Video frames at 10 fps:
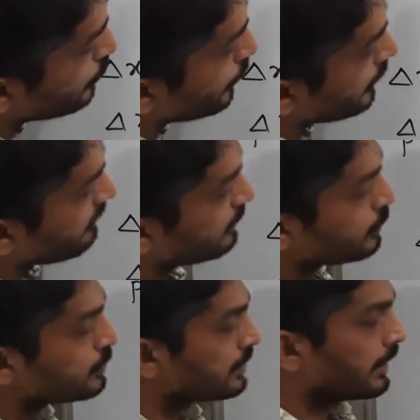what I want to
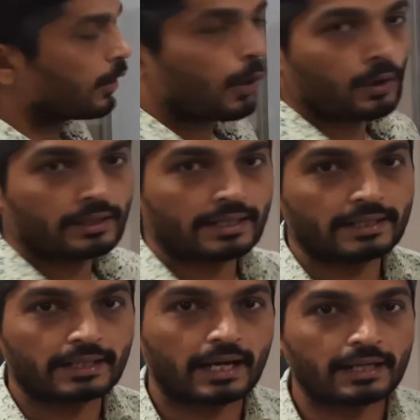say, all
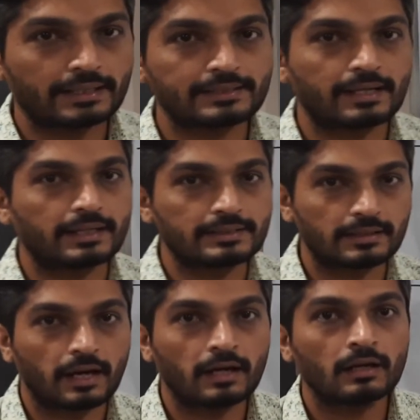delta xi's
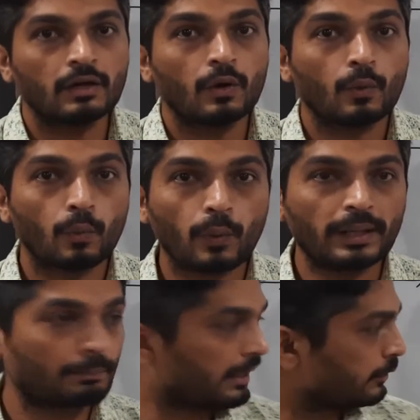are
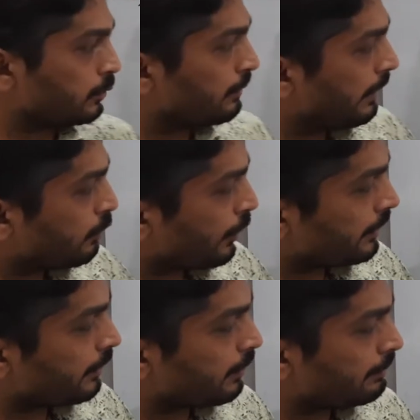1 by 2. We have got
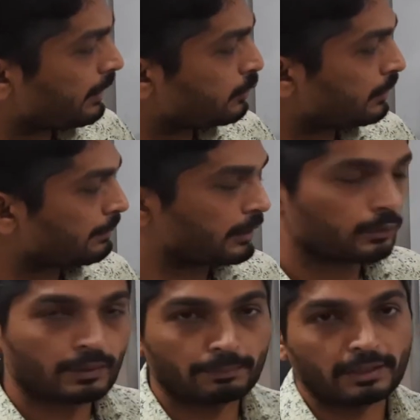here 1 by 2, 1 by 2,
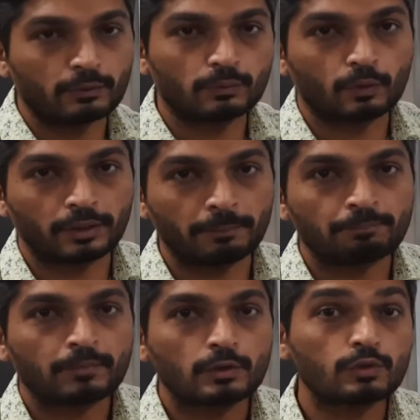1 by 2. Okay.
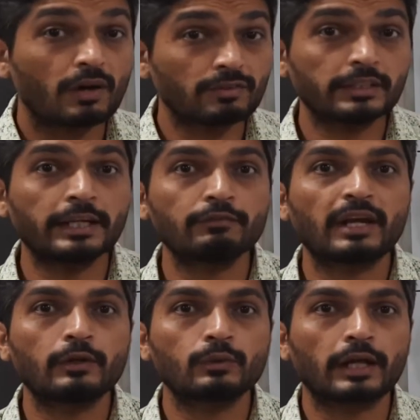So after that, we
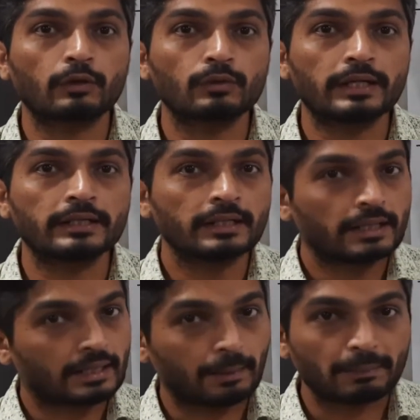have to calculate
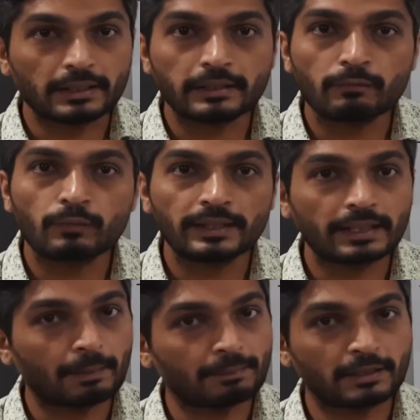capital M1,
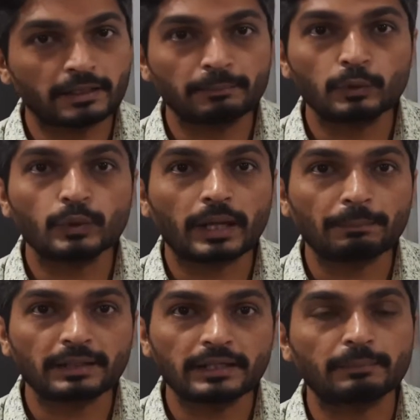capital M2,
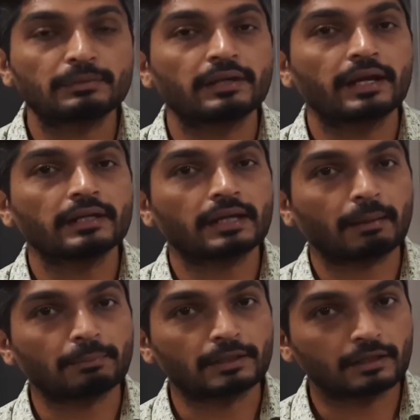capital M3 and
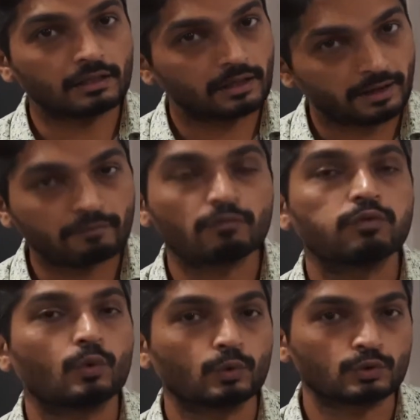capital
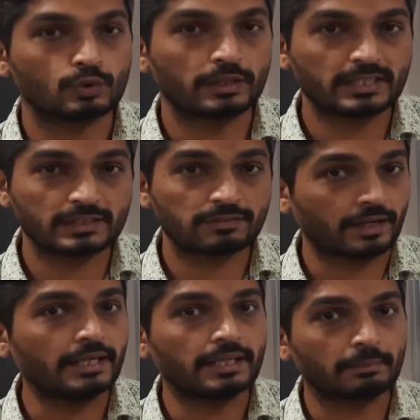M4. So let us
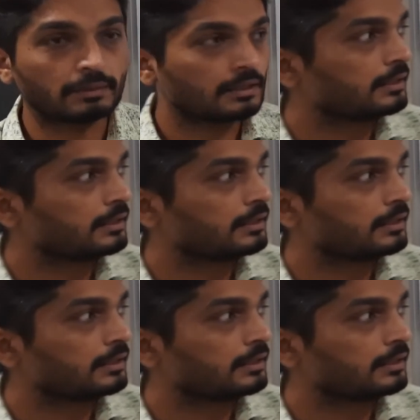find it.